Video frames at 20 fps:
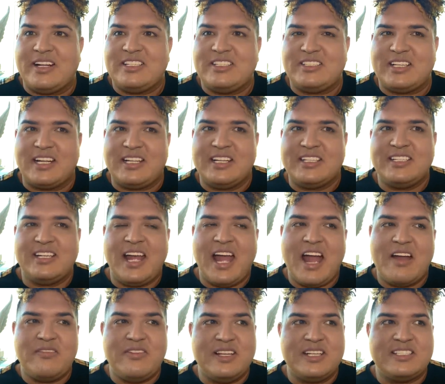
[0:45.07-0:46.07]
And she's like, does it
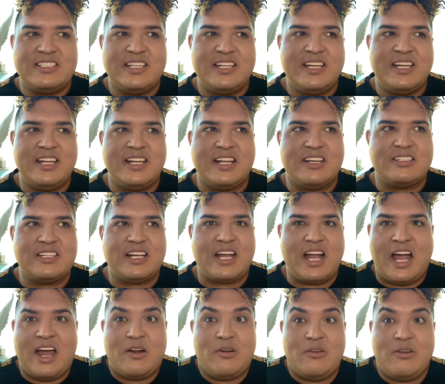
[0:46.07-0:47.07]
have this in it? And I was like,
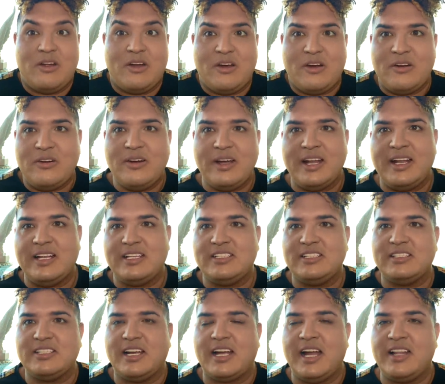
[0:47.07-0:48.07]
I don't know. And then
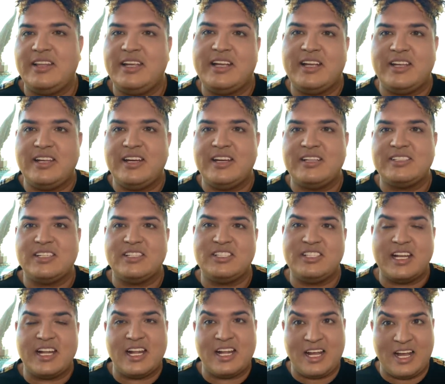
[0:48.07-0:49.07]
she's like, I think it does. So
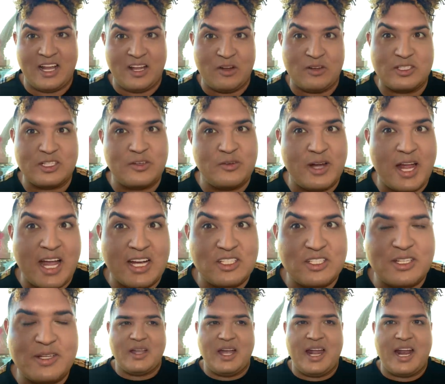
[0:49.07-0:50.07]
she had like an allergic
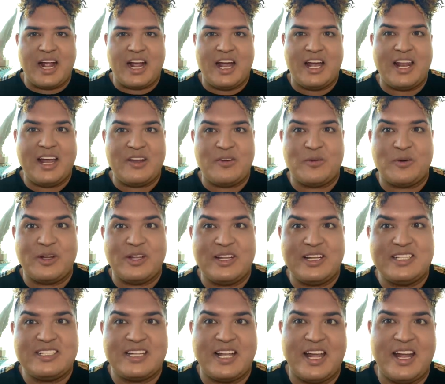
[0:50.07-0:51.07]
reaction. And I got like
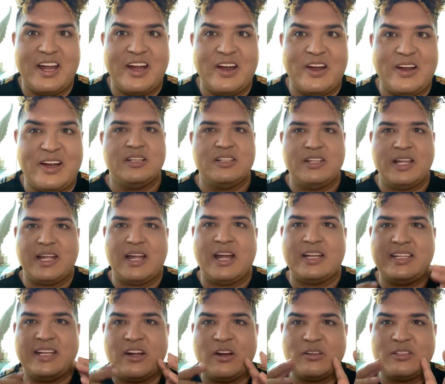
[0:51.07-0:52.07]
really scared. It's like,
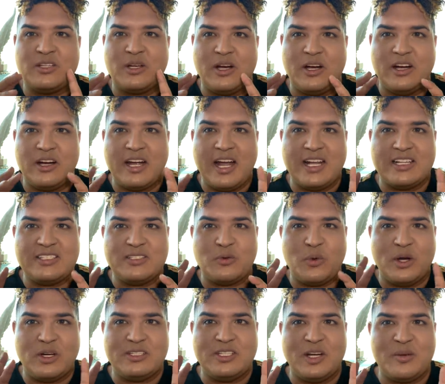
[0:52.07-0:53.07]
I think her tongue had
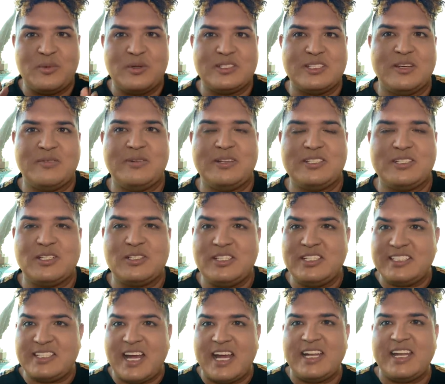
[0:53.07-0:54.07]
swelled up or something. So
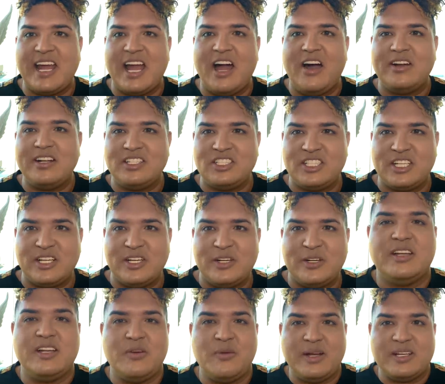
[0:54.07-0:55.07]
she sat down and
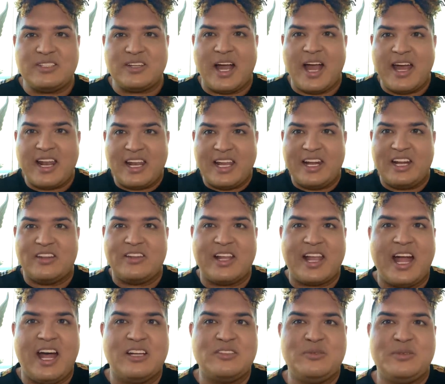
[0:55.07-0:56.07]
chilled. Anyways, I had laid on the
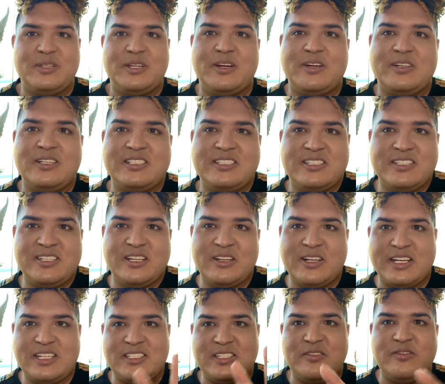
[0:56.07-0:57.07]
couch with her just until
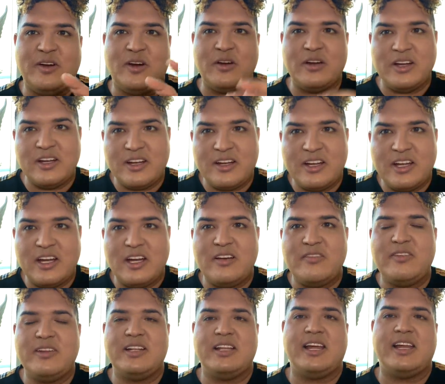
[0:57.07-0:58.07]
like she felt good
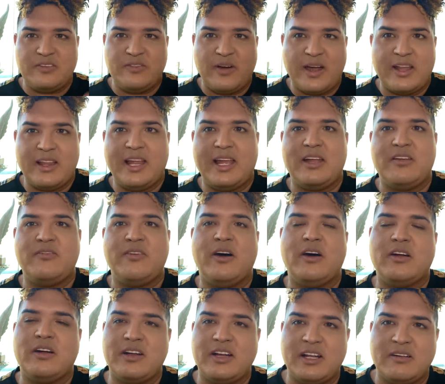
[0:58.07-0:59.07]
enough. And like finally I like,
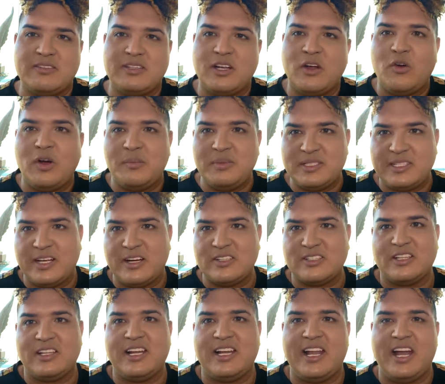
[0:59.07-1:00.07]
felt good enough to go
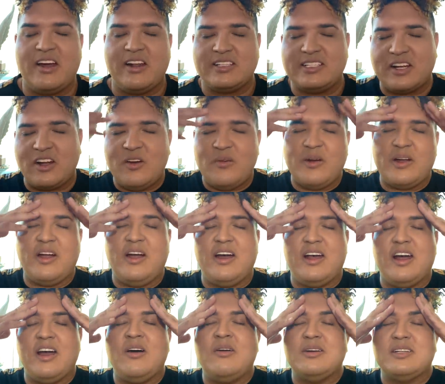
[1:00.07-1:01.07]
upstairs and lay down. I was like, oh my
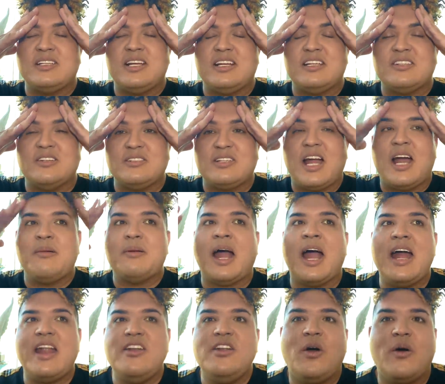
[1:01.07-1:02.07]
God. I was like so scared. I, I
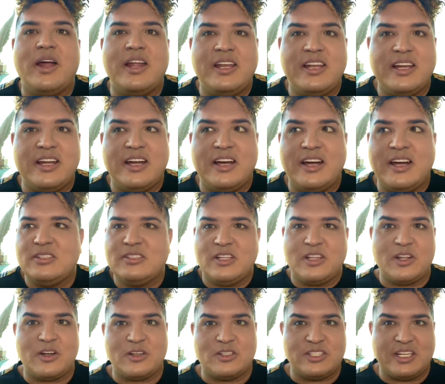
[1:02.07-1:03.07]
had no idea she was
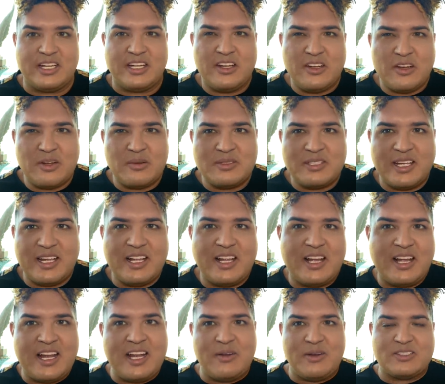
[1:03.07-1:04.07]
allergic. You know what I'm saying?
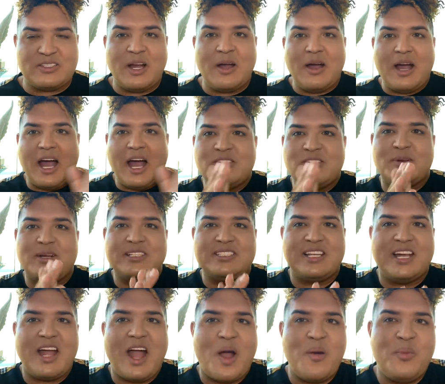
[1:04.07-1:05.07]
Like anyways, I, want
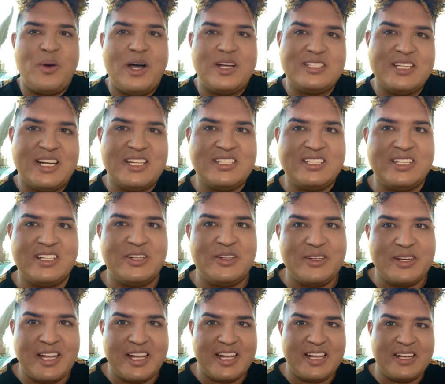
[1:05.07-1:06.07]
to say I'll pause
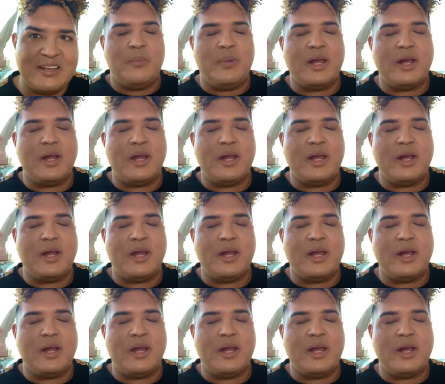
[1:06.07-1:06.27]
ICU again.